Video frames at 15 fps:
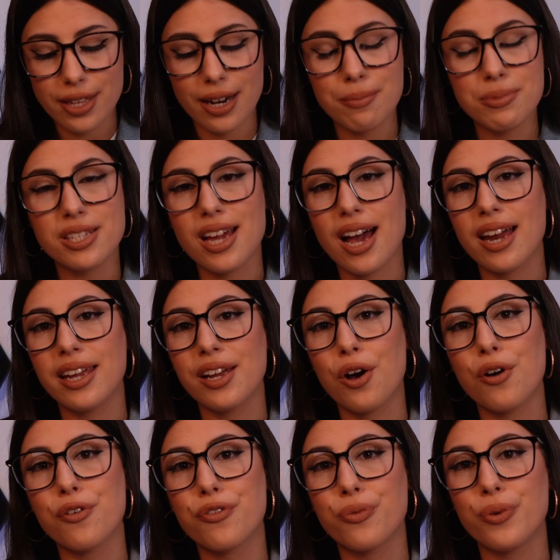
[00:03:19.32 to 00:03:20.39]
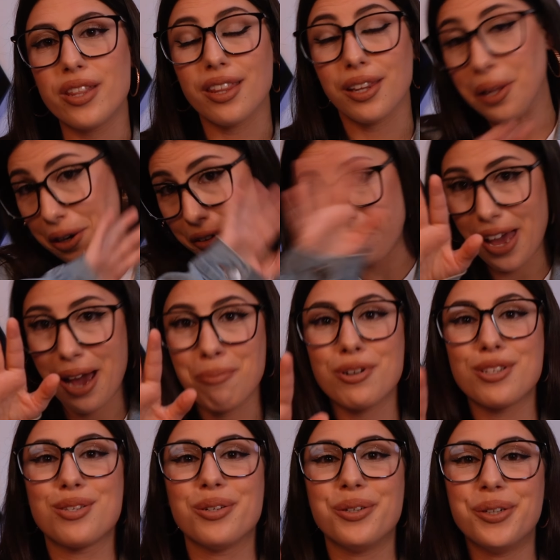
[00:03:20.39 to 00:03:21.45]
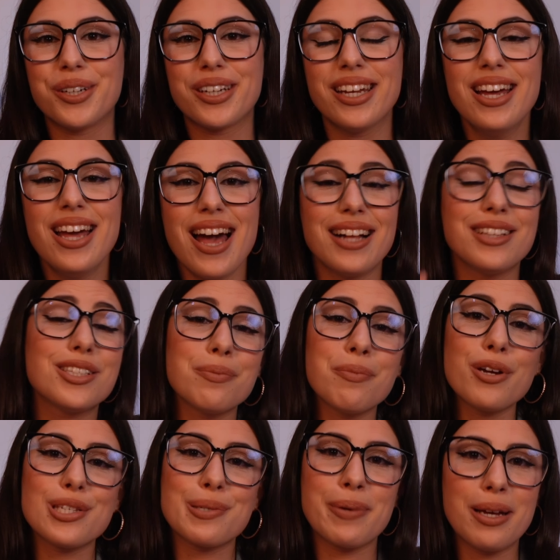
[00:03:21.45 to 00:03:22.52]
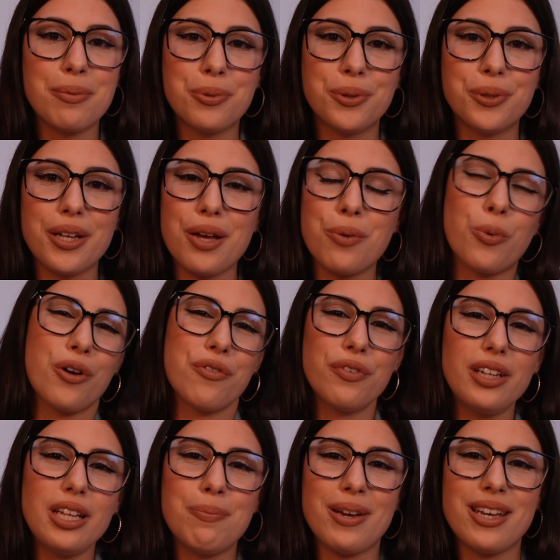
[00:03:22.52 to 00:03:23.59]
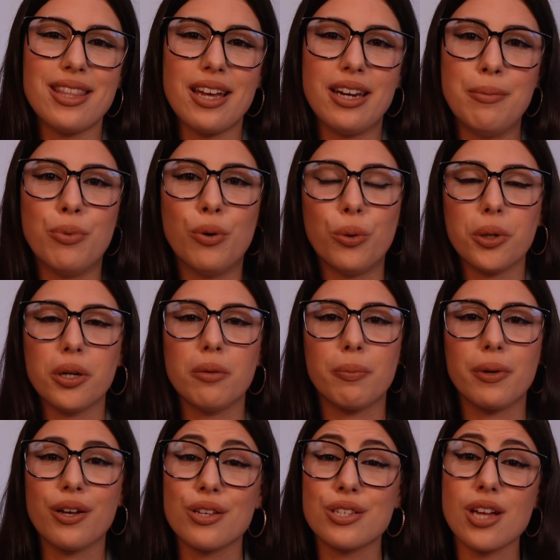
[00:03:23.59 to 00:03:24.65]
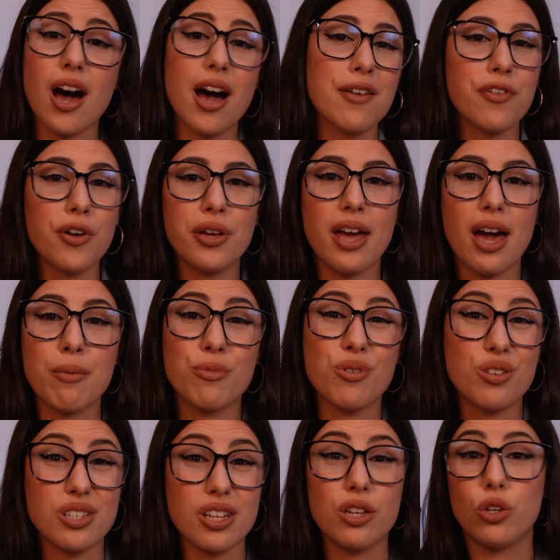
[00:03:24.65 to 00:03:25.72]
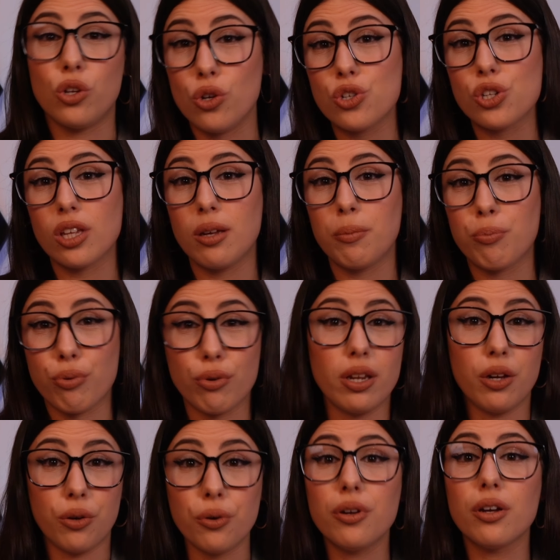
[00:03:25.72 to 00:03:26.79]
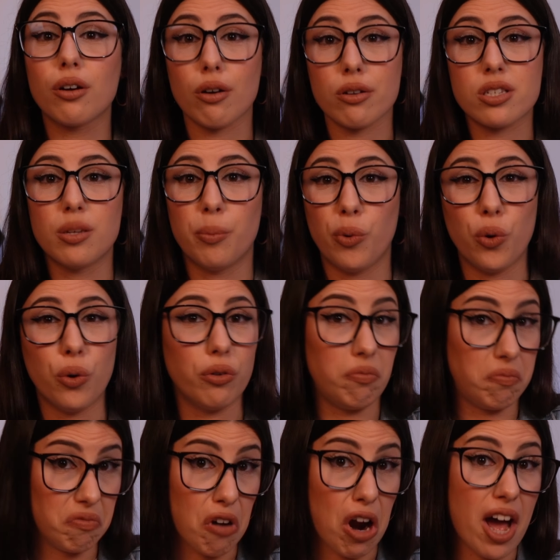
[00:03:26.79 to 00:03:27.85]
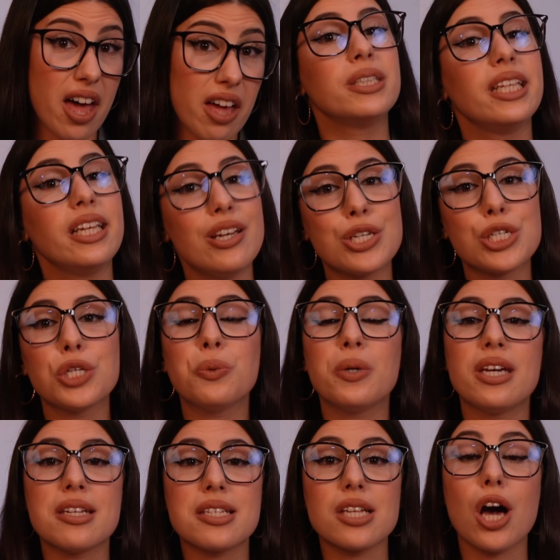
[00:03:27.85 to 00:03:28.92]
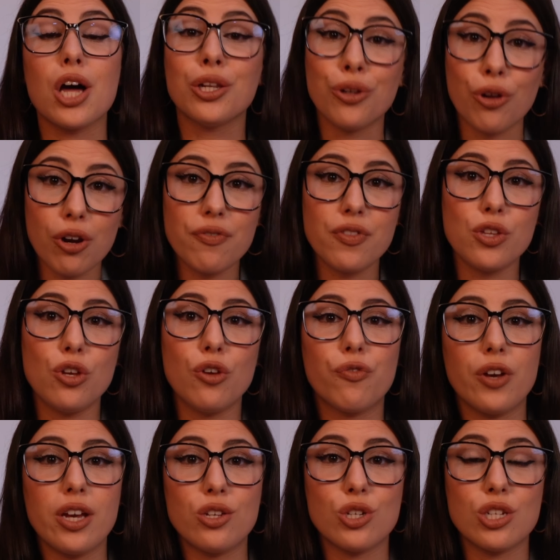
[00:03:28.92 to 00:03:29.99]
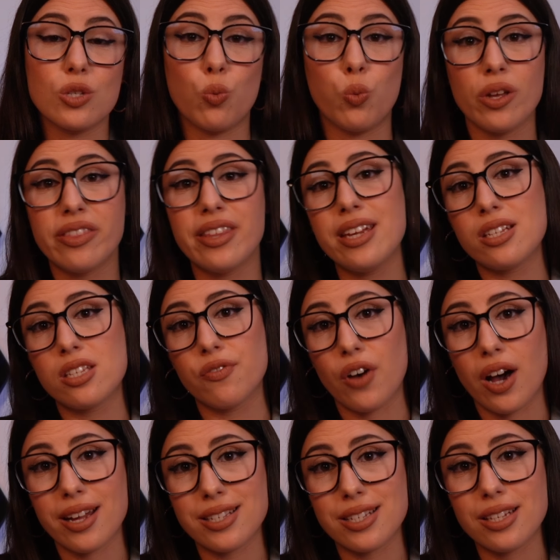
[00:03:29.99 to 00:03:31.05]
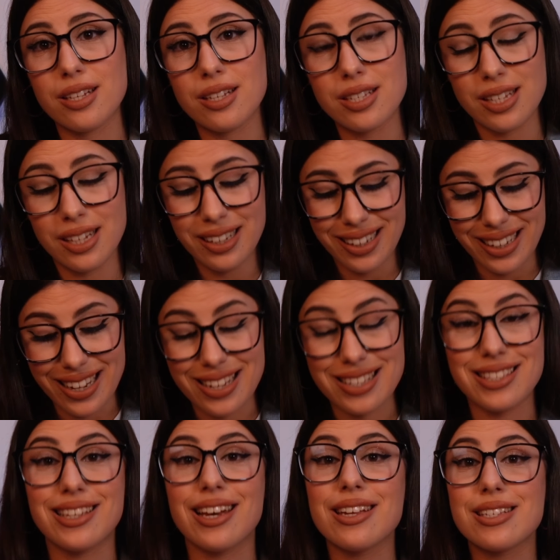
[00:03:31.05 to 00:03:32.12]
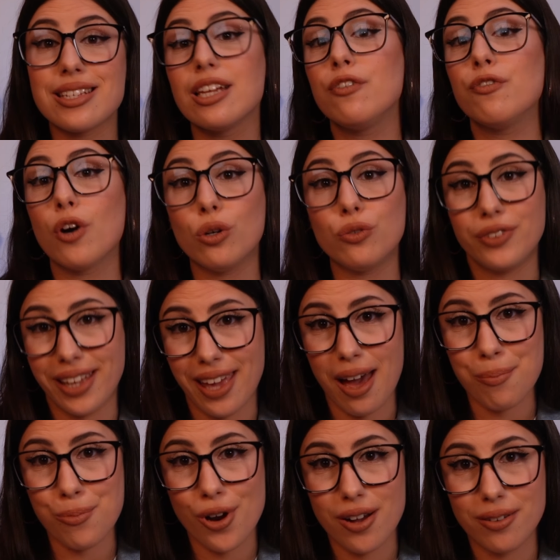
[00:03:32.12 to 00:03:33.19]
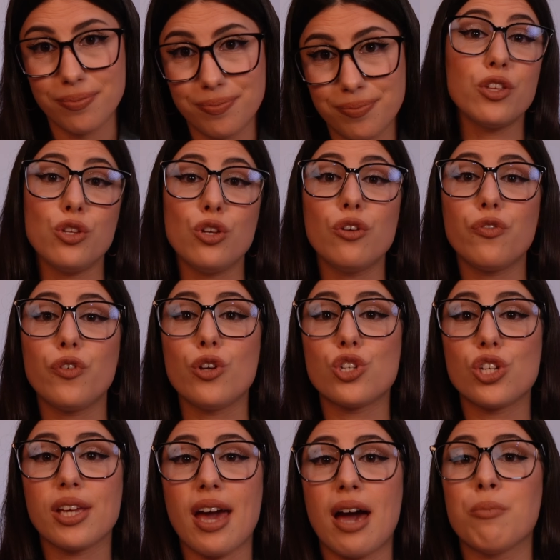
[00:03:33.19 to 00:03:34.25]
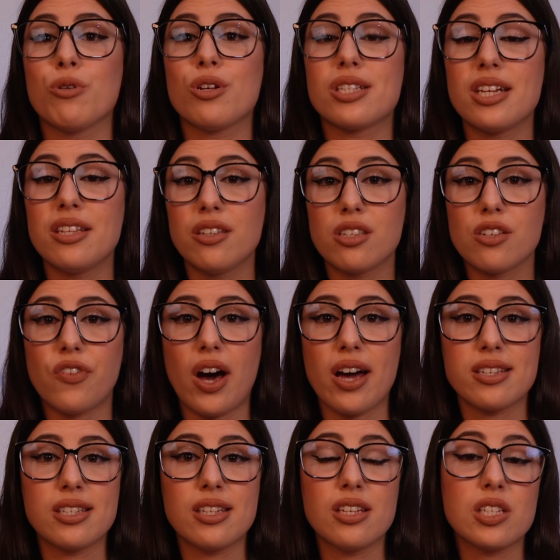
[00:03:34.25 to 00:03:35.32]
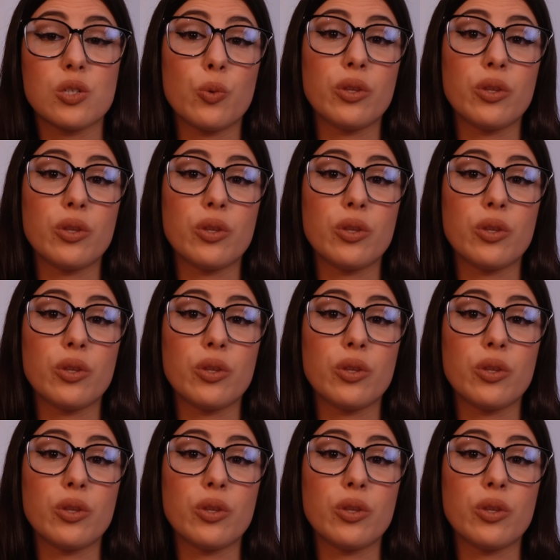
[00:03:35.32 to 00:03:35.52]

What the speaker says: that I'm starting off with a lot of camera talk, and to most people, it won't really be that important because iPhone cameras are usually pretty good across the board, right? But the issue is a lot of the new features with these devices, it does involve the camera. We have the new Fusion cameras in the devices,